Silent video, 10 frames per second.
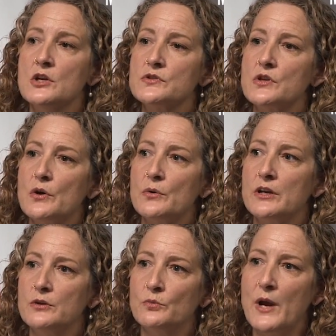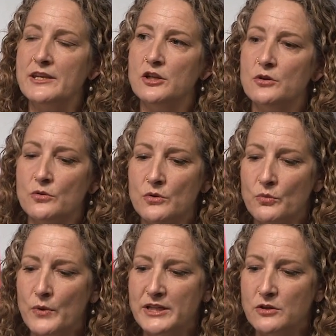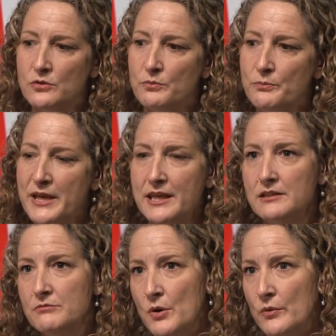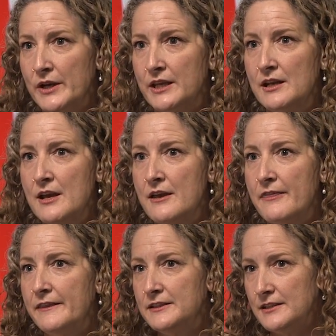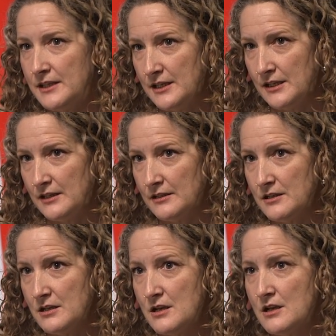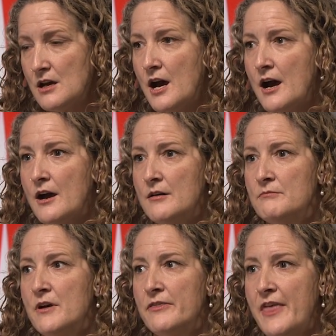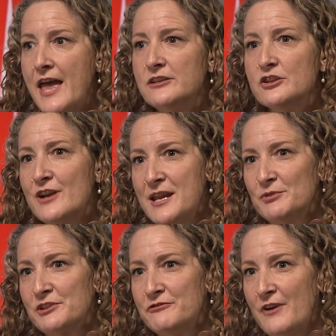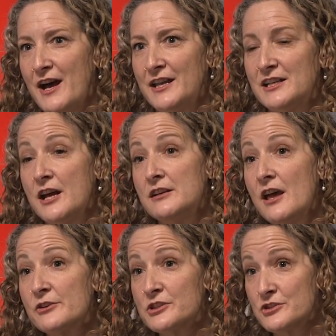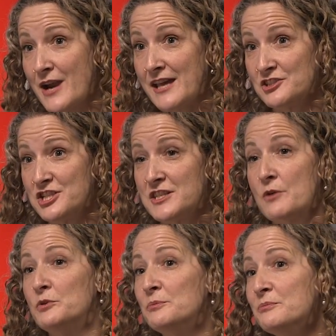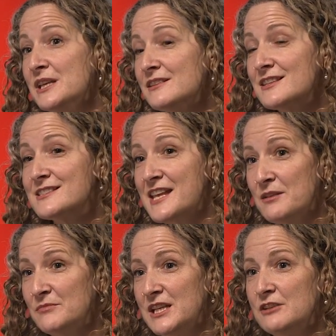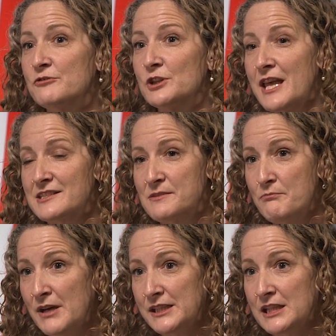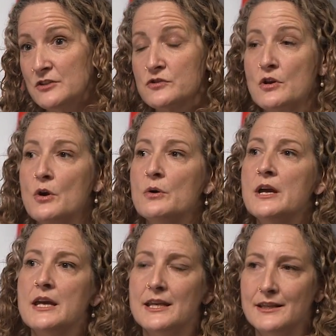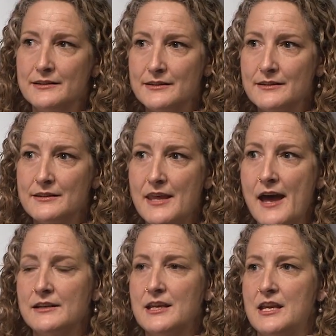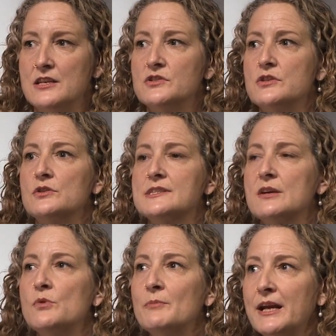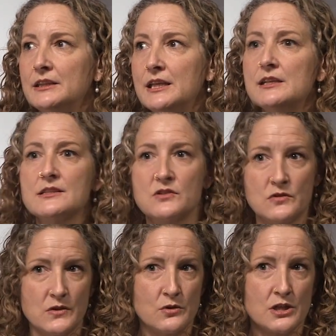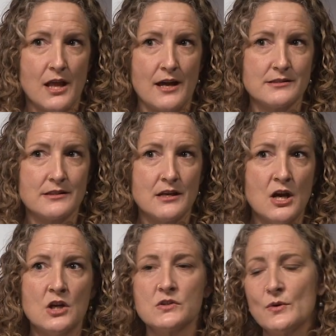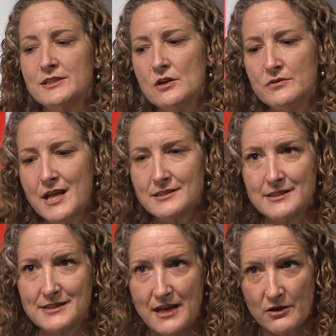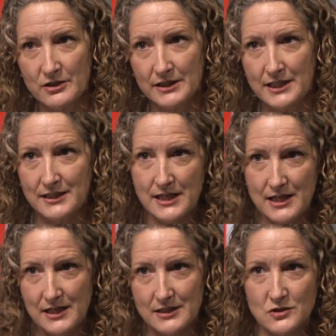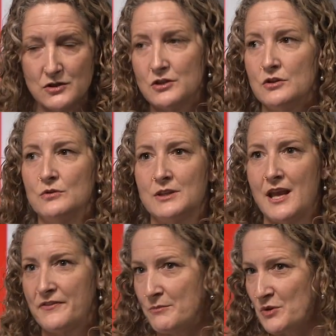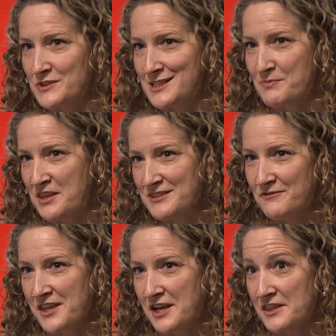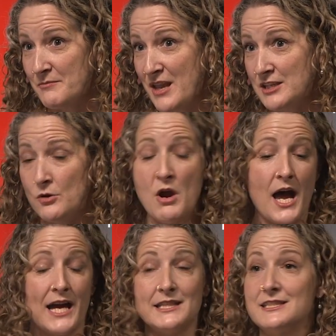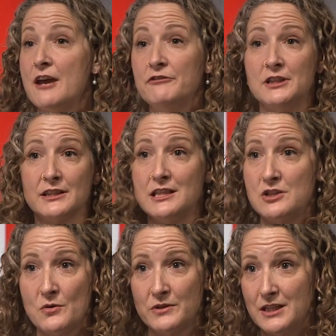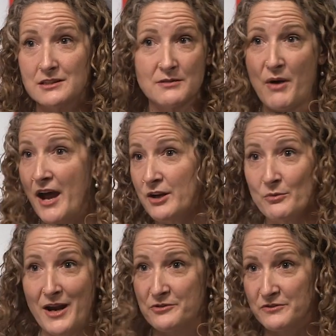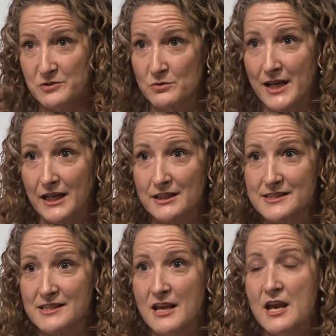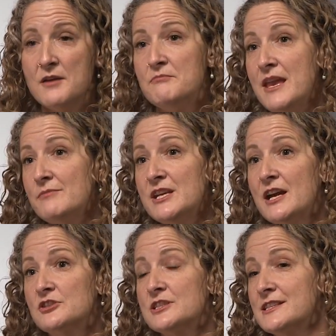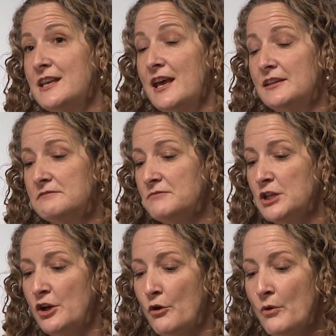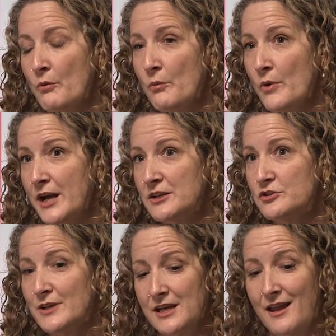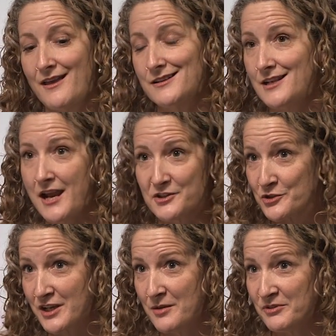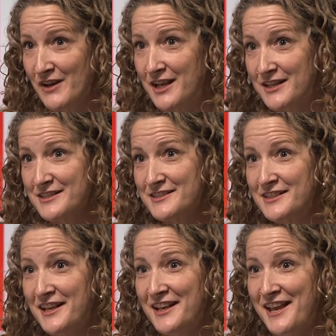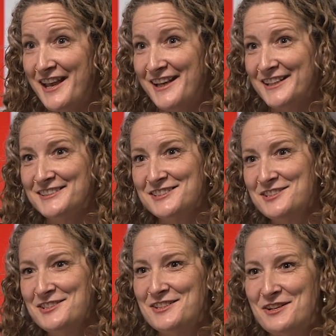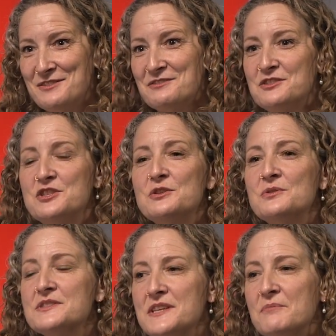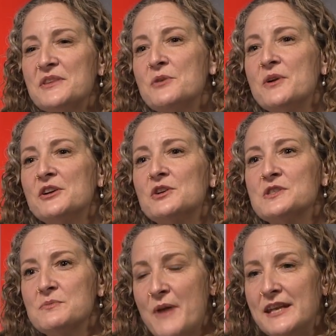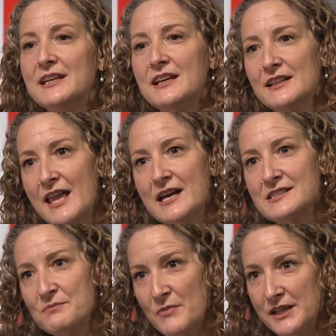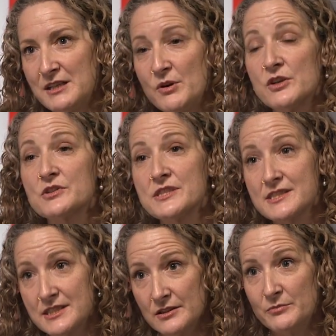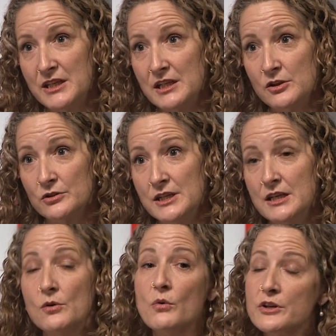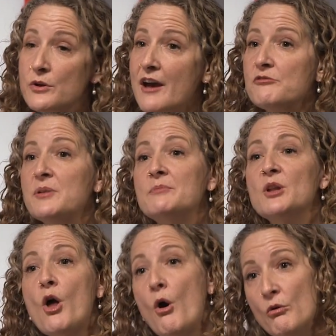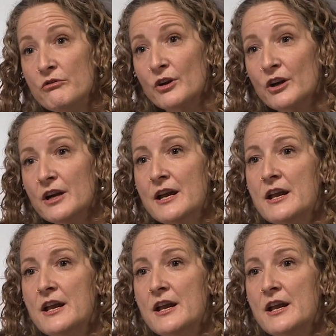So when you pinpoint the need, then you're able to find another strategy that will meet the same need for less money. So in that case, you could say, well, my need is to socialize. So I don't necessarily need to get the most expensive thing on the menu. I definitely don't need to buy a round of drinks. Maybe I just get, you know, one drink and an extra cup of ice and, you know, do something where you're spending less money, but you're still meeting your need. Or you have people over.